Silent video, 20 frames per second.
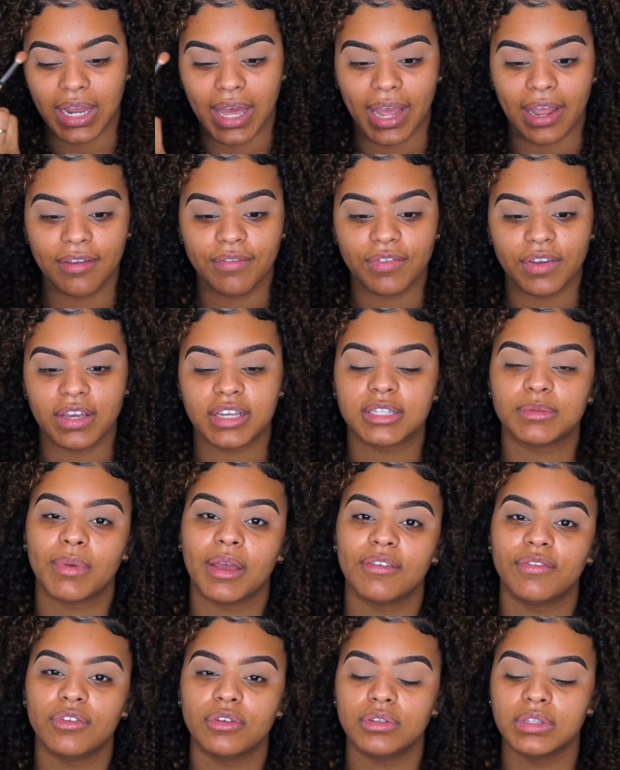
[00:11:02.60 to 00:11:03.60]
life is
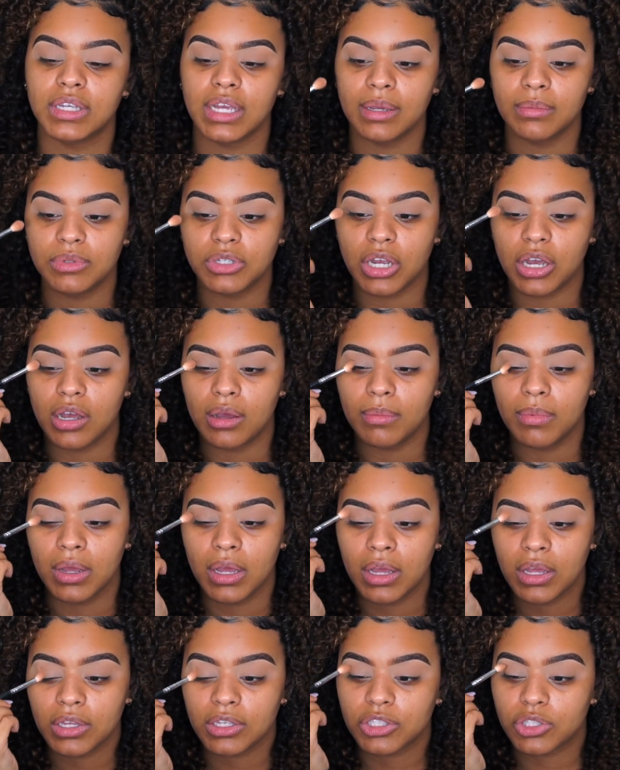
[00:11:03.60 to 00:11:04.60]
my full-time job.
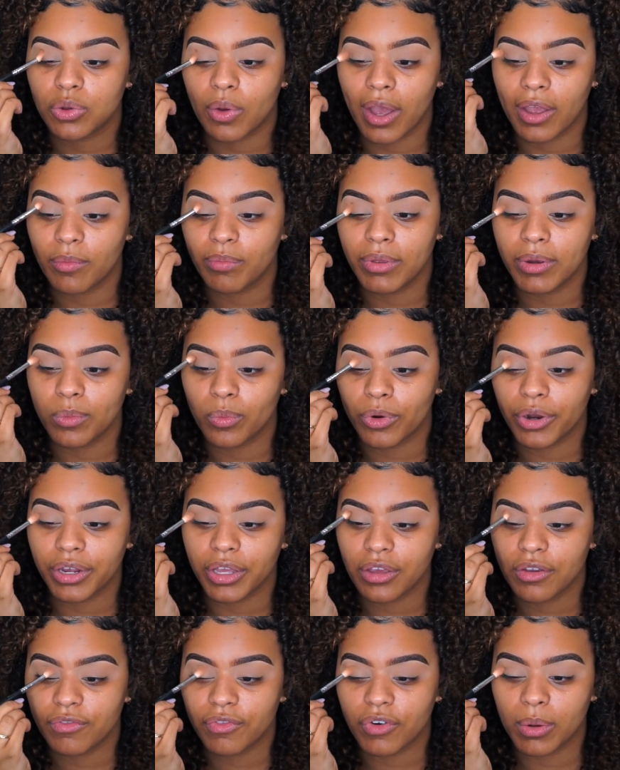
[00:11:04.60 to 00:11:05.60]
So I've been
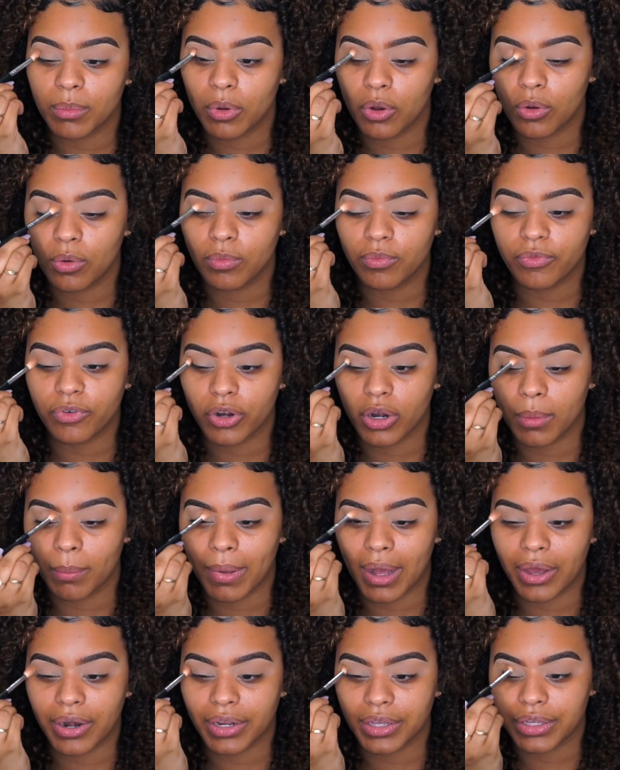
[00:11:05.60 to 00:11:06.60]
working from home for
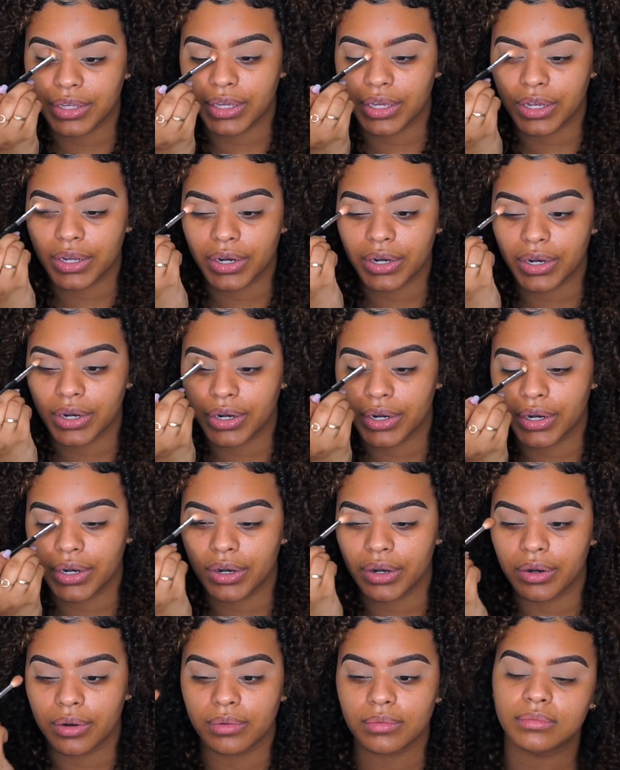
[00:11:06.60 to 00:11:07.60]
about a
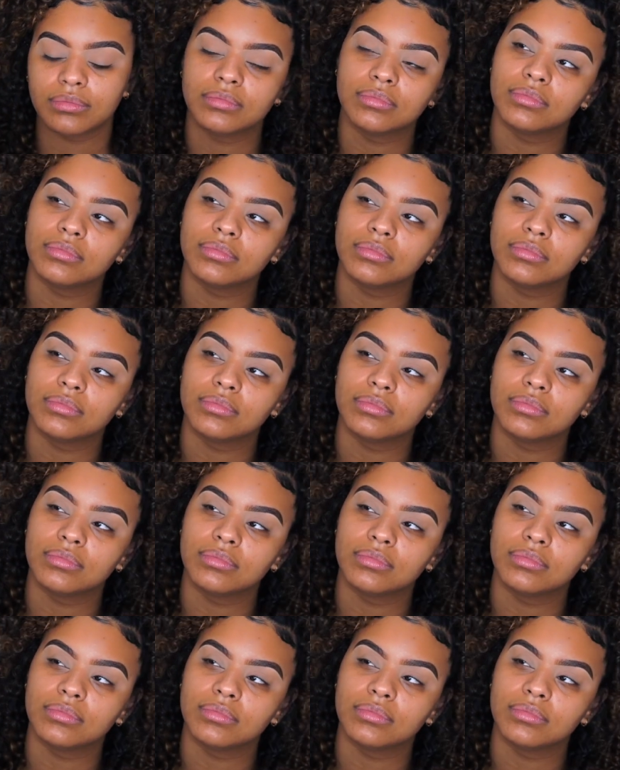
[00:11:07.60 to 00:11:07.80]
year,